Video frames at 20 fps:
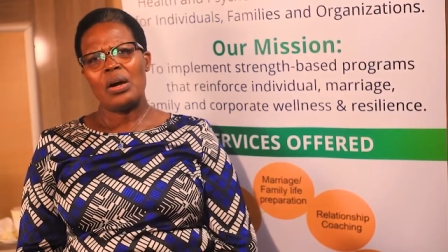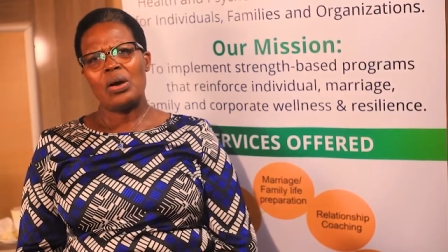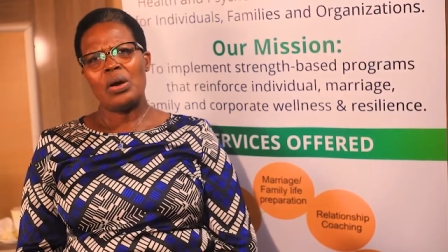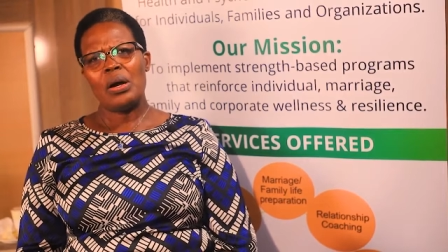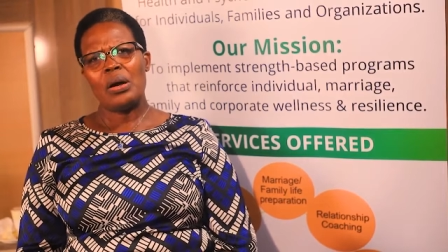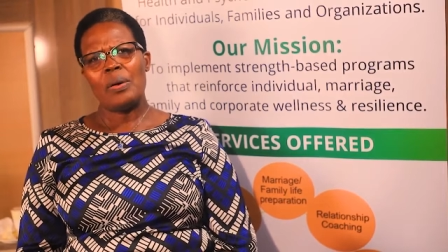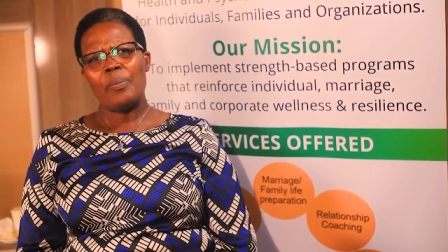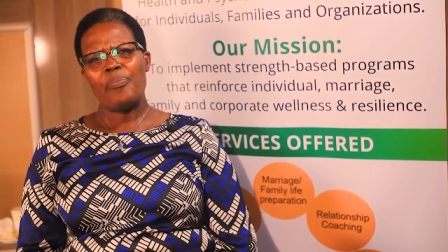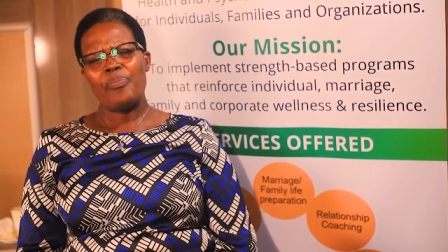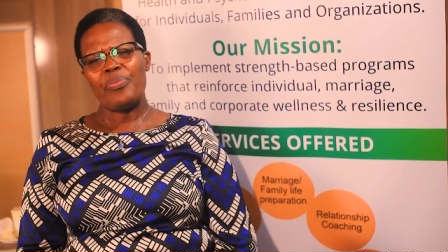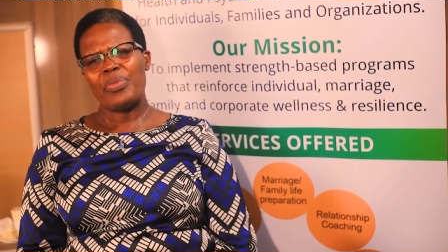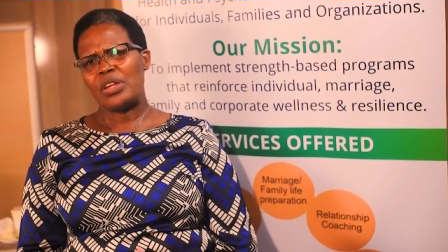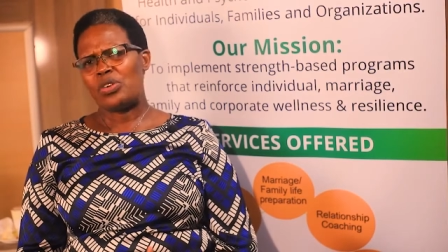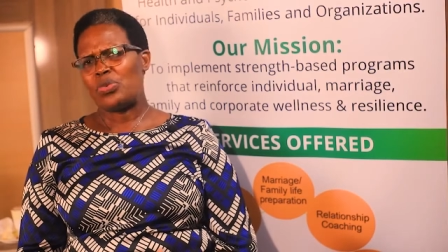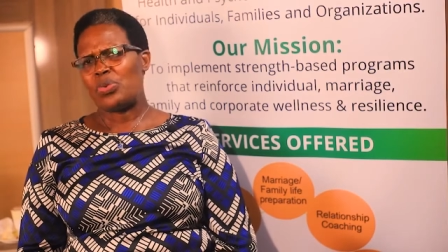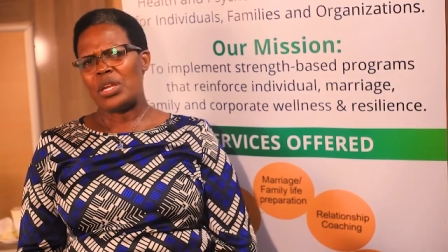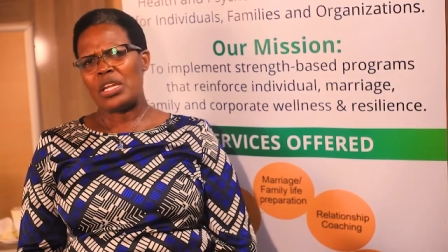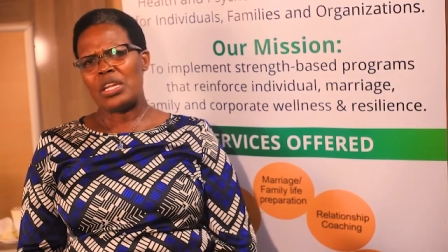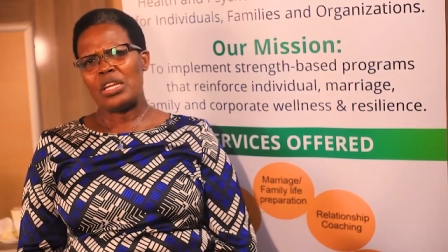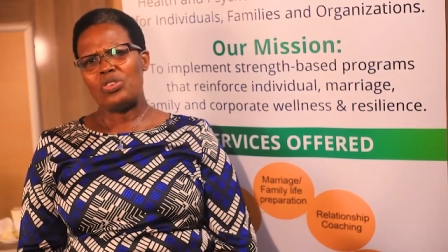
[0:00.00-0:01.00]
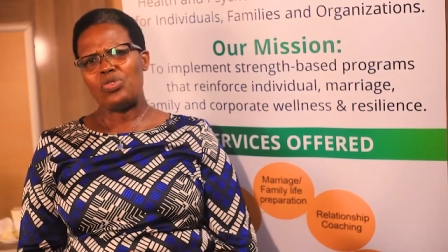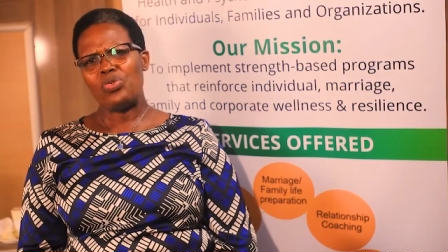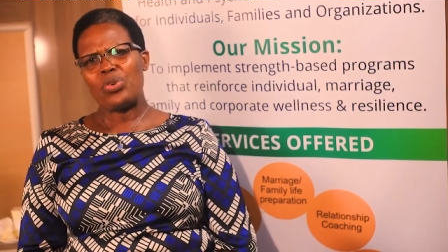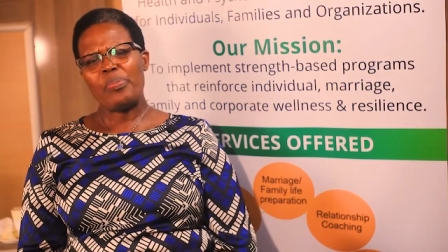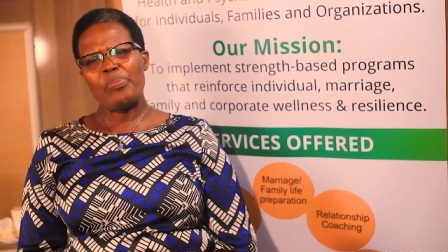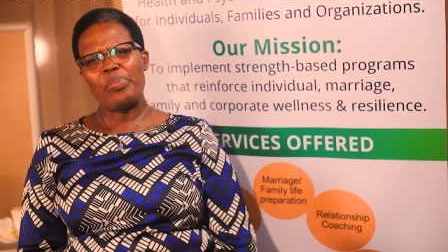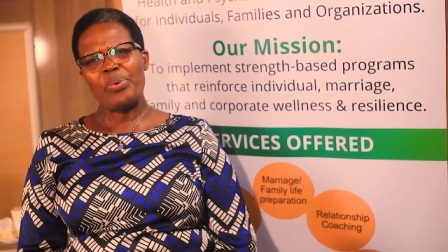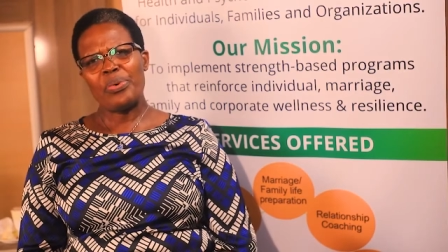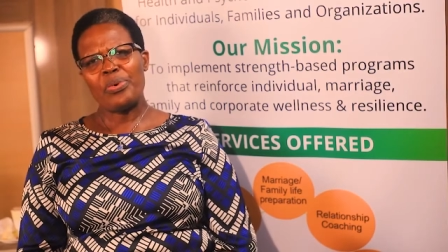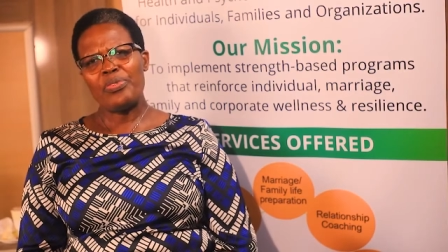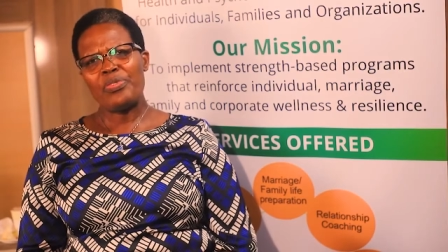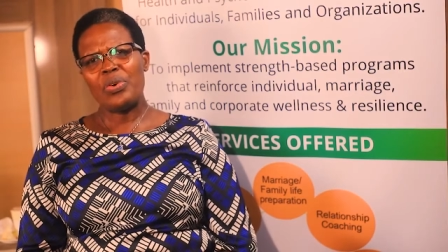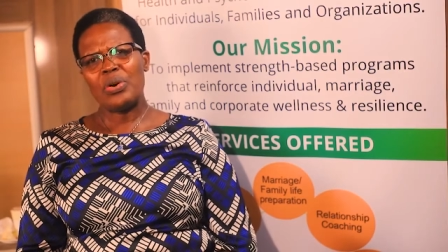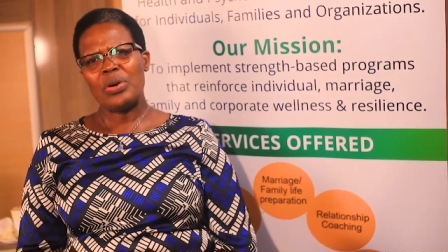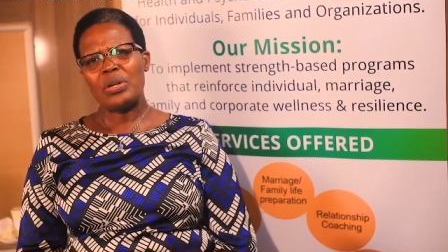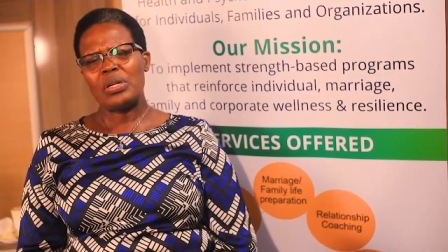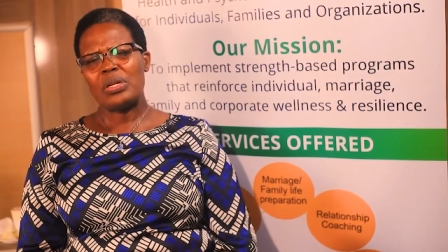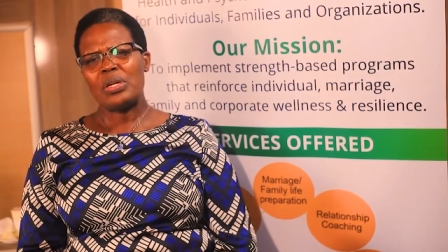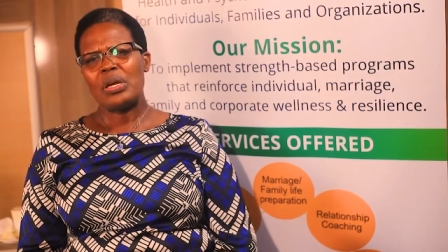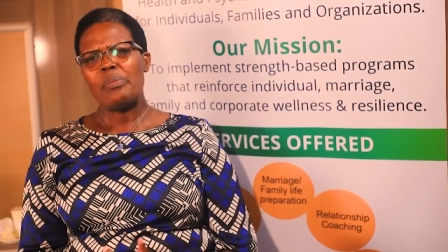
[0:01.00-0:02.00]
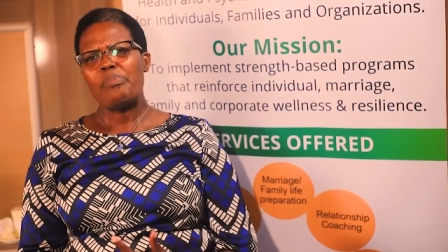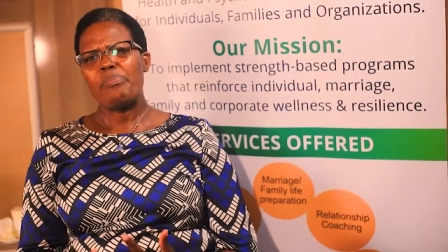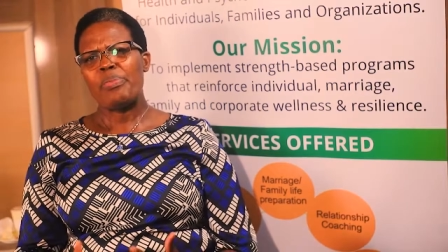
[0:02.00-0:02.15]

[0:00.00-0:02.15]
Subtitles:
that we need to improve on